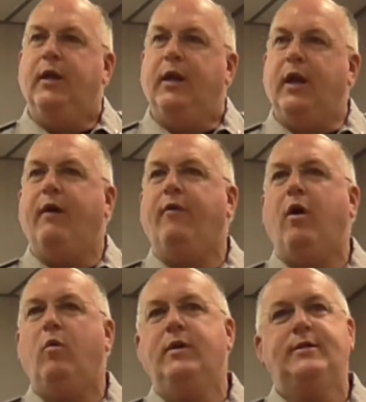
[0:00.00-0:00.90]
And I've
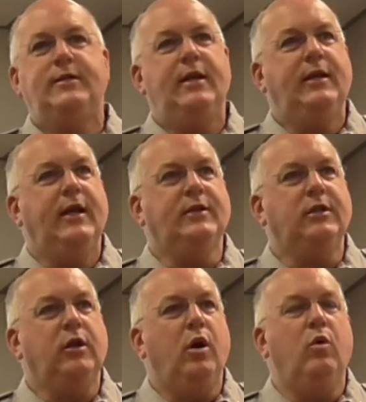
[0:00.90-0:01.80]
always set that as
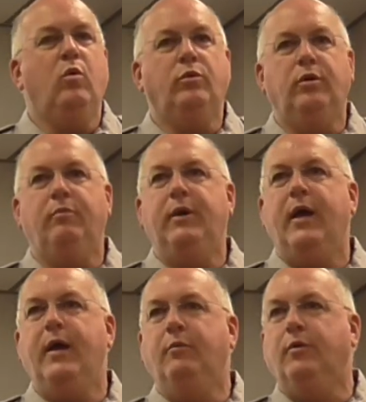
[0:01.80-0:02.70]
a goal to be
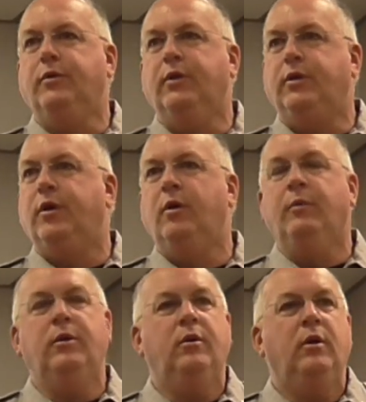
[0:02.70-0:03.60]
able to
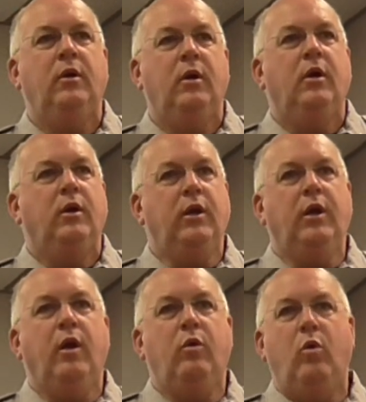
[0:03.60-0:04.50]
determine, you
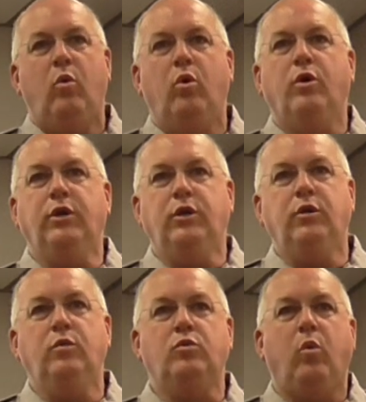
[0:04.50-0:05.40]
know, where you
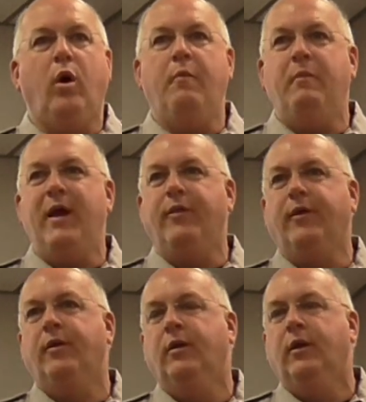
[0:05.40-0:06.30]
use what
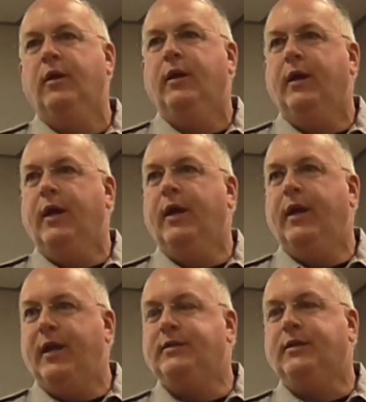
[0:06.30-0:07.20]
method.
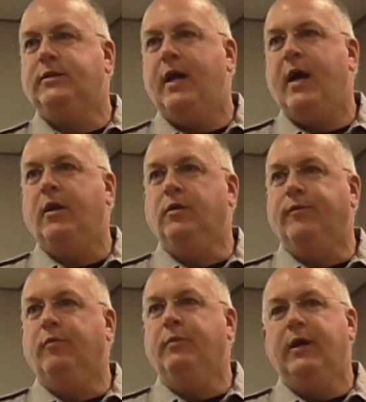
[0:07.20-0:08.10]
And that's a challenge
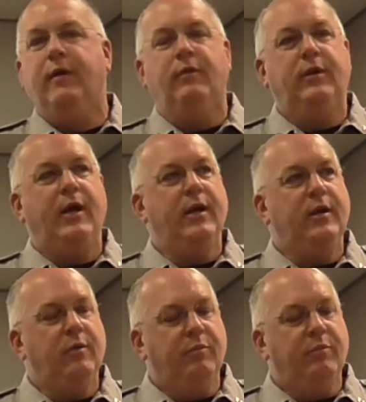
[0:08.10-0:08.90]
for me every day.